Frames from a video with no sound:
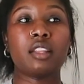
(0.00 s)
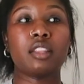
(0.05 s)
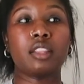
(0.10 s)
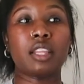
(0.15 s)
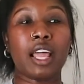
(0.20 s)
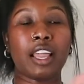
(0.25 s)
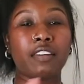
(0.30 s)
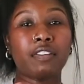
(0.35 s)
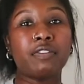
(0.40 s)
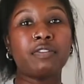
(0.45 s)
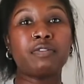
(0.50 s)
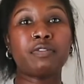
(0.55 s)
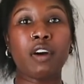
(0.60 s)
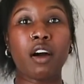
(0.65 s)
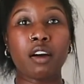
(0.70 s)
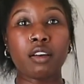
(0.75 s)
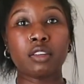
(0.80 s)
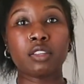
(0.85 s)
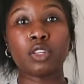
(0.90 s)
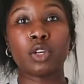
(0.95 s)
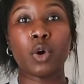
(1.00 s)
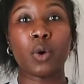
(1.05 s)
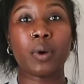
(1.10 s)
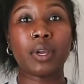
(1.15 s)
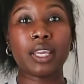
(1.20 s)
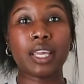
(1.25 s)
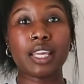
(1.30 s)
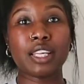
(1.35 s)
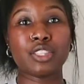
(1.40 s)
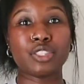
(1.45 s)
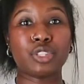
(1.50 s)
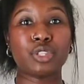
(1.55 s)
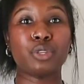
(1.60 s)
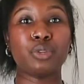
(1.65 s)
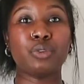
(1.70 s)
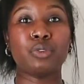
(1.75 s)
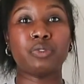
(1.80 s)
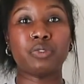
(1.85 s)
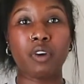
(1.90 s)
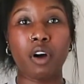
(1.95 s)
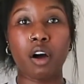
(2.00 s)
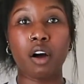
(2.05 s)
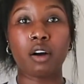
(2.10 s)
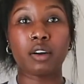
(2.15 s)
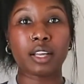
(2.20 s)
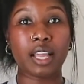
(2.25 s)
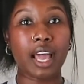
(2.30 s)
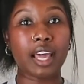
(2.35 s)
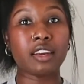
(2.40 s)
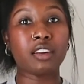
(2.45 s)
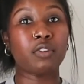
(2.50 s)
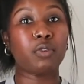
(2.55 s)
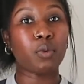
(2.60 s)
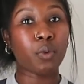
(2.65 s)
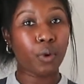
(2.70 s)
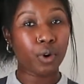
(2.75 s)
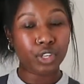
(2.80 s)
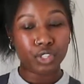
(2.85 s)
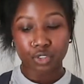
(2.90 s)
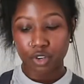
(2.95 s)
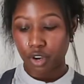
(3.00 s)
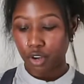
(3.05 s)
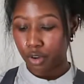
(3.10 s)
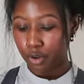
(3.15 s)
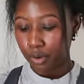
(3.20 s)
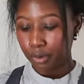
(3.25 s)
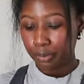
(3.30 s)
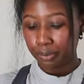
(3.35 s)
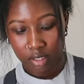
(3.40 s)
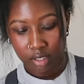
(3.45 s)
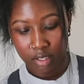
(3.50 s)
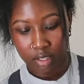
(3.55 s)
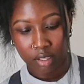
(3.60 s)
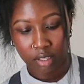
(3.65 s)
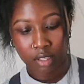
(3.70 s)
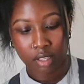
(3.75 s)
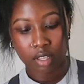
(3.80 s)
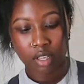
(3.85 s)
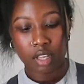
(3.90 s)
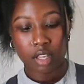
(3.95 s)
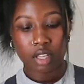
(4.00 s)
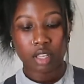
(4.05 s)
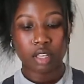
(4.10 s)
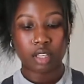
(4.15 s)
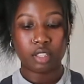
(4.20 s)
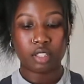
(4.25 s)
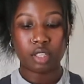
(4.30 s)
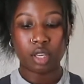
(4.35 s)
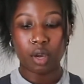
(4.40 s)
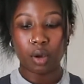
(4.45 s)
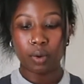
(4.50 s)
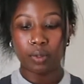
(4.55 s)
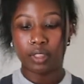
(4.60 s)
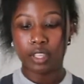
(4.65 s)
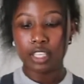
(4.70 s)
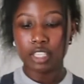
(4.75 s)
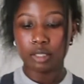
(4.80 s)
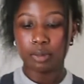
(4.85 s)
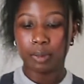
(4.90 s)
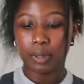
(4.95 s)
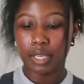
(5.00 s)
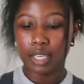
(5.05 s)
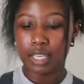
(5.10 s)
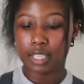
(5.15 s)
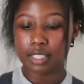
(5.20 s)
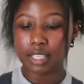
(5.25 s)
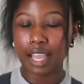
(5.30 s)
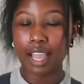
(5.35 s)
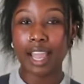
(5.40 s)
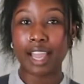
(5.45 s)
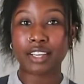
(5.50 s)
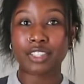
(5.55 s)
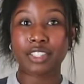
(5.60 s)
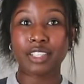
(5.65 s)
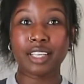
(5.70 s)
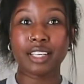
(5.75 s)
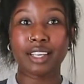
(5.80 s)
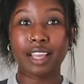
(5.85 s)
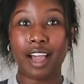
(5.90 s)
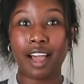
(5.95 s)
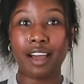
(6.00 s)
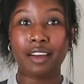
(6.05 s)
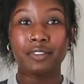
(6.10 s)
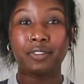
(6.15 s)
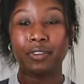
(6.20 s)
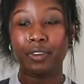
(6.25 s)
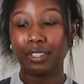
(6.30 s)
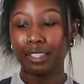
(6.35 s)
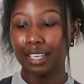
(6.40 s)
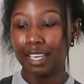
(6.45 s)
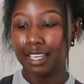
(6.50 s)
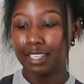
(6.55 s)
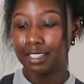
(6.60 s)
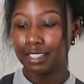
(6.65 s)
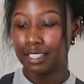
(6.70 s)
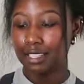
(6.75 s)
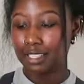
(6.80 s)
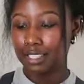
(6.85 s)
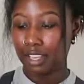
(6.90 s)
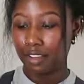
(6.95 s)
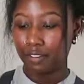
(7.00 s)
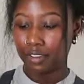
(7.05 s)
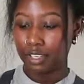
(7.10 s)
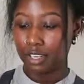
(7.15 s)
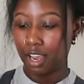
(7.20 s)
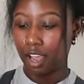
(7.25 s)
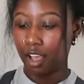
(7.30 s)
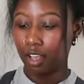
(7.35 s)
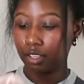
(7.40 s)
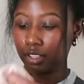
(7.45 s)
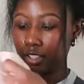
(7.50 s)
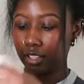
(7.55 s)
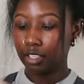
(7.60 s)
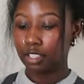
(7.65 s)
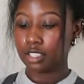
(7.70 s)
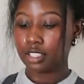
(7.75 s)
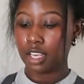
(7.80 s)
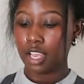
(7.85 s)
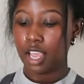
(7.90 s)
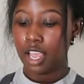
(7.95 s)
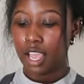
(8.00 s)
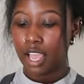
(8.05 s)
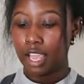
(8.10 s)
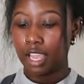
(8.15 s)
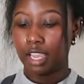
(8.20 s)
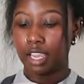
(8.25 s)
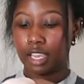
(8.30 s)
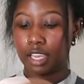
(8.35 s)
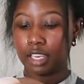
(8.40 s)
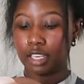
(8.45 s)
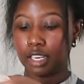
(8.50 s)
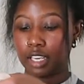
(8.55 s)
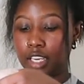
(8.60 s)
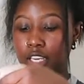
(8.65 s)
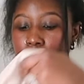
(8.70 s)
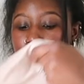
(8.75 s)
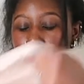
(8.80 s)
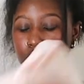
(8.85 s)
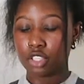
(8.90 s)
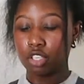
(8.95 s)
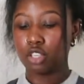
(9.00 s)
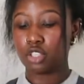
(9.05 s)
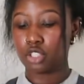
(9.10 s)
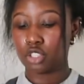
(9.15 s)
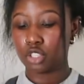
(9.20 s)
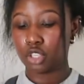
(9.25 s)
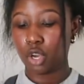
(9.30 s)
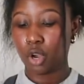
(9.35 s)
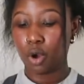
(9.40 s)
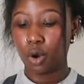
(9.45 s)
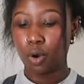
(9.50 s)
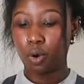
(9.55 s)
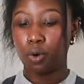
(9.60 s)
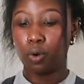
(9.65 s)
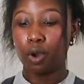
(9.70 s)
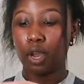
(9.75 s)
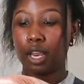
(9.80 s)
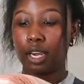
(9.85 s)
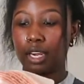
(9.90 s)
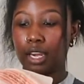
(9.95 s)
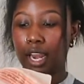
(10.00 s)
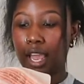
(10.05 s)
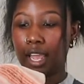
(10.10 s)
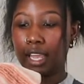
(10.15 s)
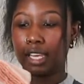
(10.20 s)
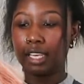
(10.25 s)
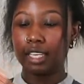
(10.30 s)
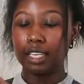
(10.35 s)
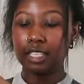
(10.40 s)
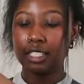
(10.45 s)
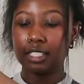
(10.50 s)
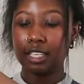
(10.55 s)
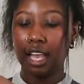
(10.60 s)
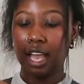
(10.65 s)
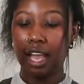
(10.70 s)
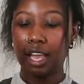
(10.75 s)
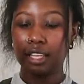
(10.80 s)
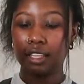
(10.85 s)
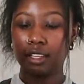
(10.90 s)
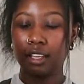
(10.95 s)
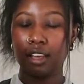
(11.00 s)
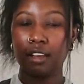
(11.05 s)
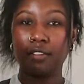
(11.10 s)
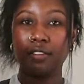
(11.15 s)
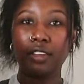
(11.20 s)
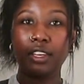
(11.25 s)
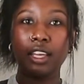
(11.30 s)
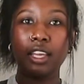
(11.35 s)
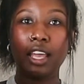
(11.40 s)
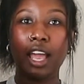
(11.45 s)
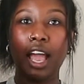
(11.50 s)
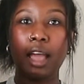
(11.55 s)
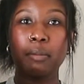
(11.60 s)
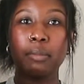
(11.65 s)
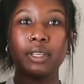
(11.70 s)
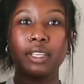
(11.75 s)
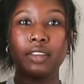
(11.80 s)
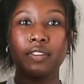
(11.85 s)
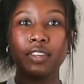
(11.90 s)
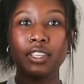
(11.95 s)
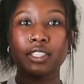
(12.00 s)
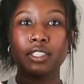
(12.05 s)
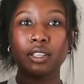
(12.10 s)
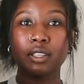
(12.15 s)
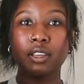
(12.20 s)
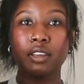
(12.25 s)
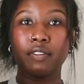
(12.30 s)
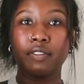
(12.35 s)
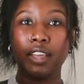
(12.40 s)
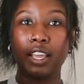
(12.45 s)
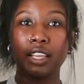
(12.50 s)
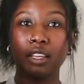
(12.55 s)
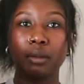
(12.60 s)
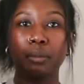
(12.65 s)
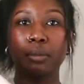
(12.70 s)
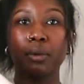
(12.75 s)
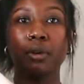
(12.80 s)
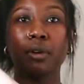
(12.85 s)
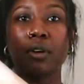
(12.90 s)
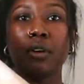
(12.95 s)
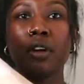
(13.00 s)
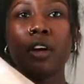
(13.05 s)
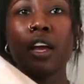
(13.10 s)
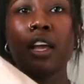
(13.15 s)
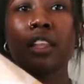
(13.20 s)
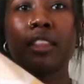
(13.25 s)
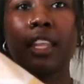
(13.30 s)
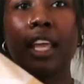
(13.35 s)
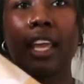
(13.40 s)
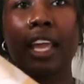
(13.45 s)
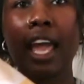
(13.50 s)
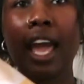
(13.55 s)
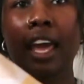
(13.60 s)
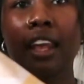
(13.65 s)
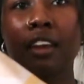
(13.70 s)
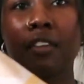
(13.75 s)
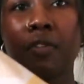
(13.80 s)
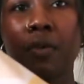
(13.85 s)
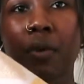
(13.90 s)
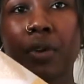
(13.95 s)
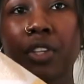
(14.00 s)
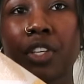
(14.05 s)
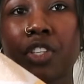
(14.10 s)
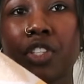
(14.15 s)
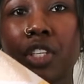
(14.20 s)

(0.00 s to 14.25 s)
like fall, going into fall kind of wardrobe. So this piece I actually got for less than $7, and it's so nice. I love it. I believe it's still available. They had a 4th of